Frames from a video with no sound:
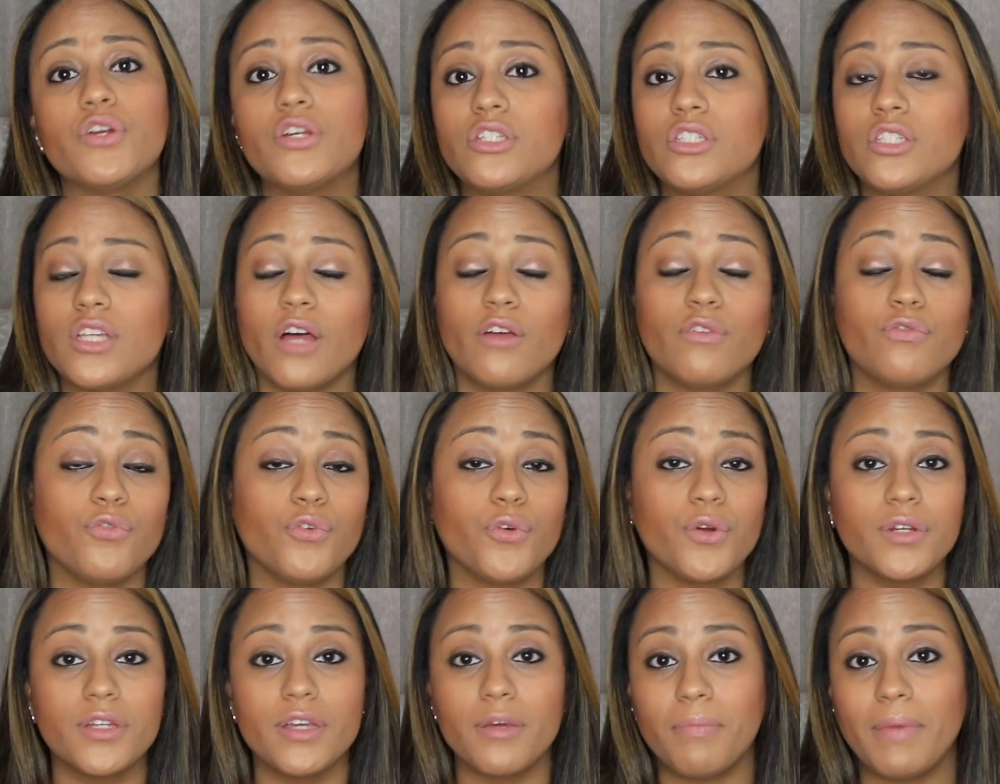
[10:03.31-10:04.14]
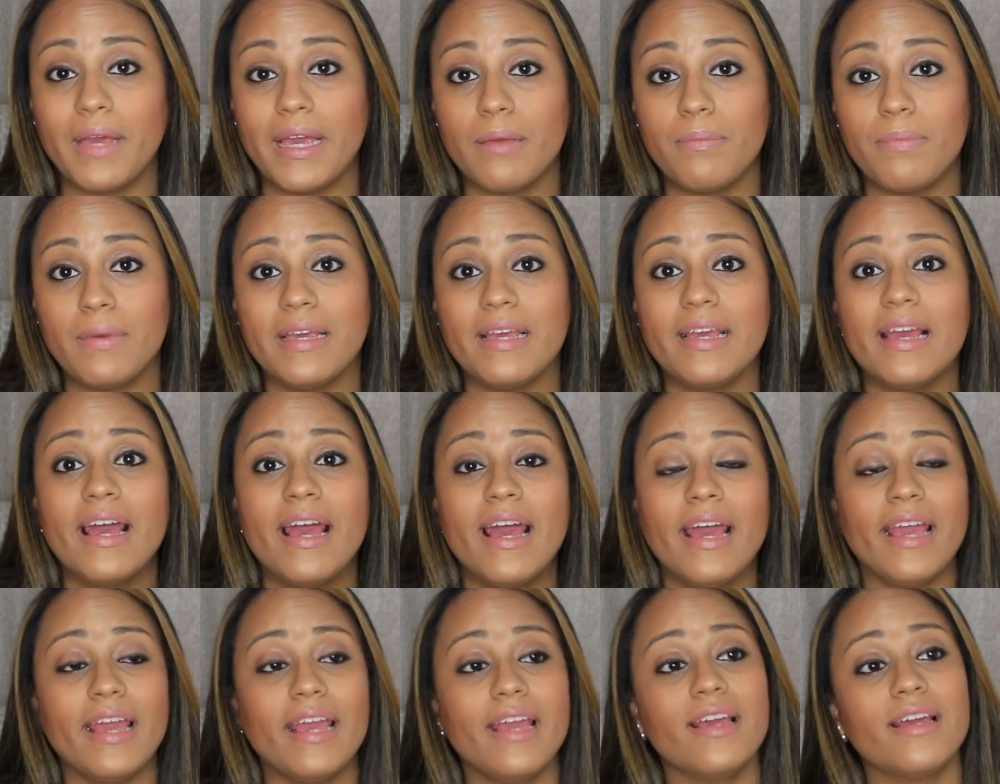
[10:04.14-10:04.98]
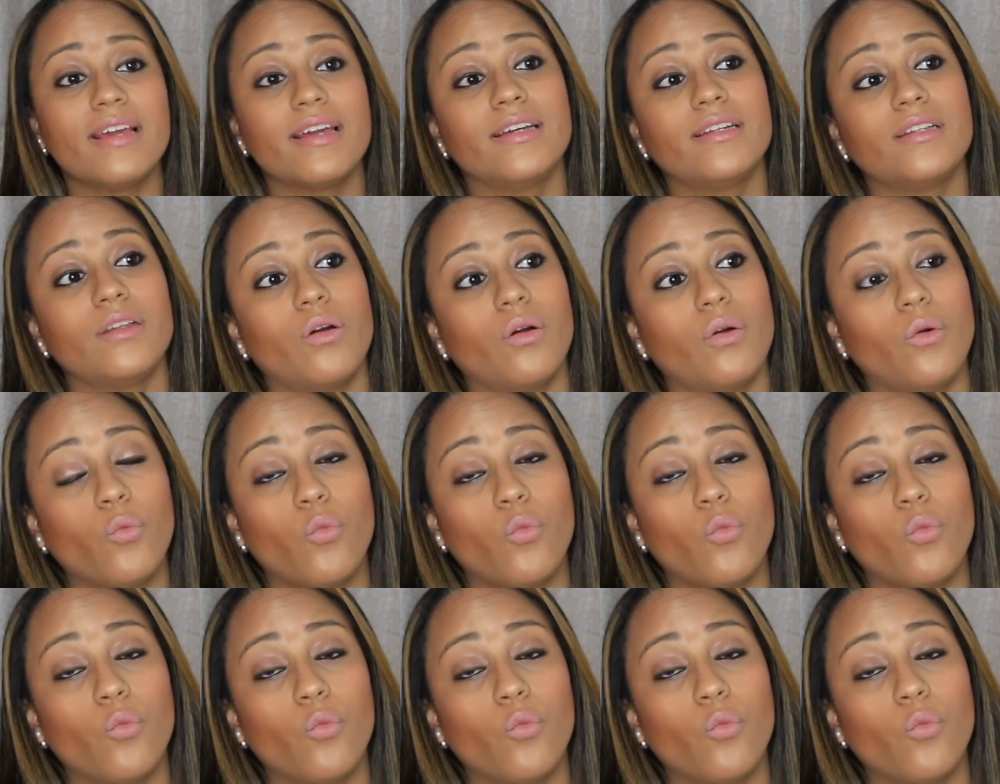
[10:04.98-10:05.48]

yourself, for your baby, and